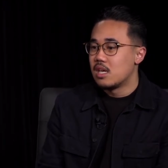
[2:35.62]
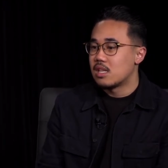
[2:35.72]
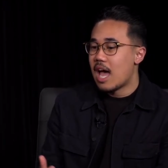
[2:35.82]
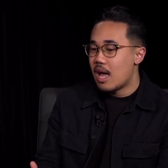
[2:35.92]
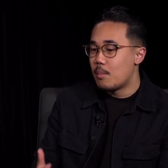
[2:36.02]

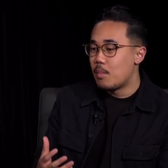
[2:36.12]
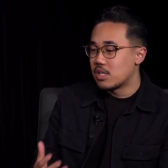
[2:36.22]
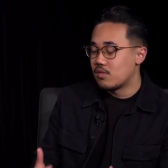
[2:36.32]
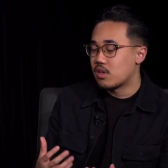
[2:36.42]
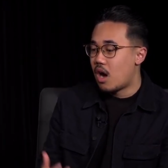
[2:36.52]
that
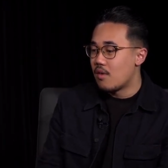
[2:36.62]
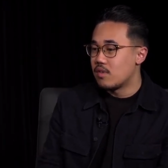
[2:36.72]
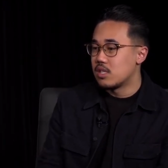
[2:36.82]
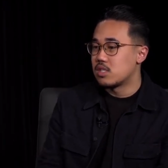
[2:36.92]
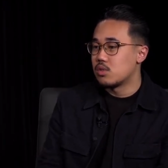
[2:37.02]
much of a
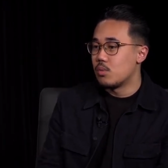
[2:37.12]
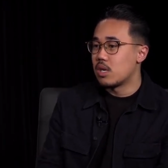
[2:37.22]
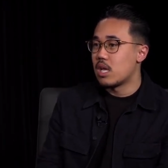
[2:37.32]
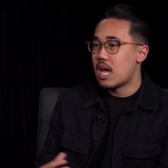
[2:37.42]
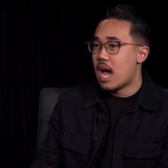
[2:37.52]
confidence to
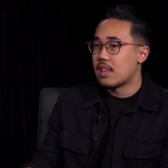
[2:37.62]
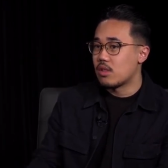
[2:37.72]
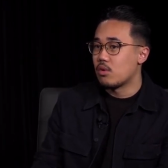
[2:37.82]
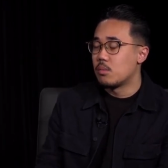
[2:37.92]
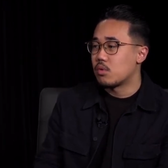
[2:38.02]
win at
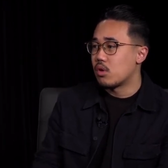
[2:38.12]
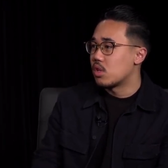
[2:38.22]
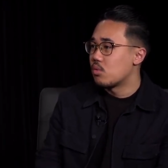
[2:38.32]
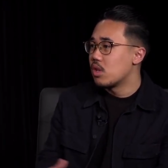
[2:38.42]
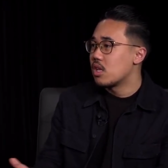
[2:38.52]
their home court.
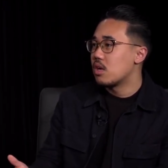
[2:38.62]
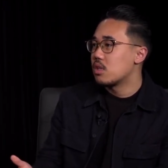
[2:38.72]
They're really